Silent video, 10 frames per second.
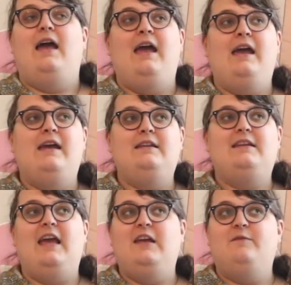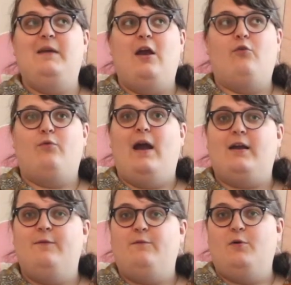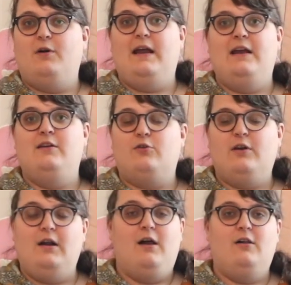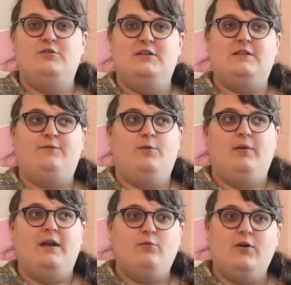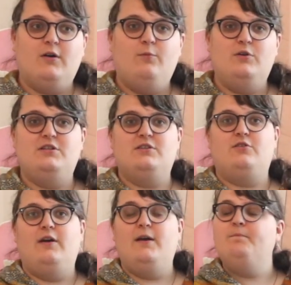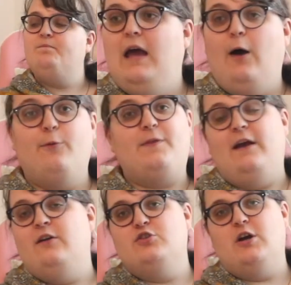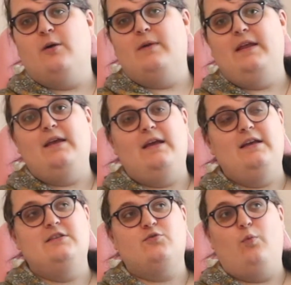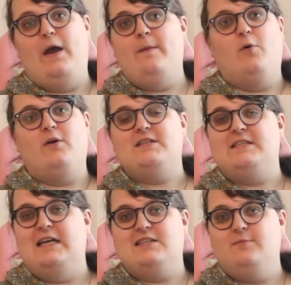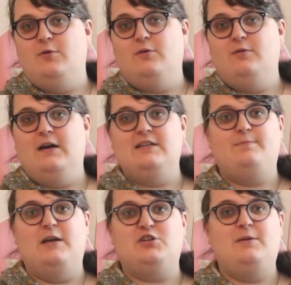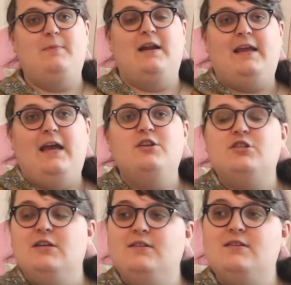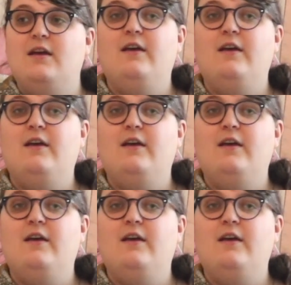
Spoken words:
and gave me a rec for an endocrinologist for blood work, which is great. Healthcare in Germany is way more accessible, especially medications,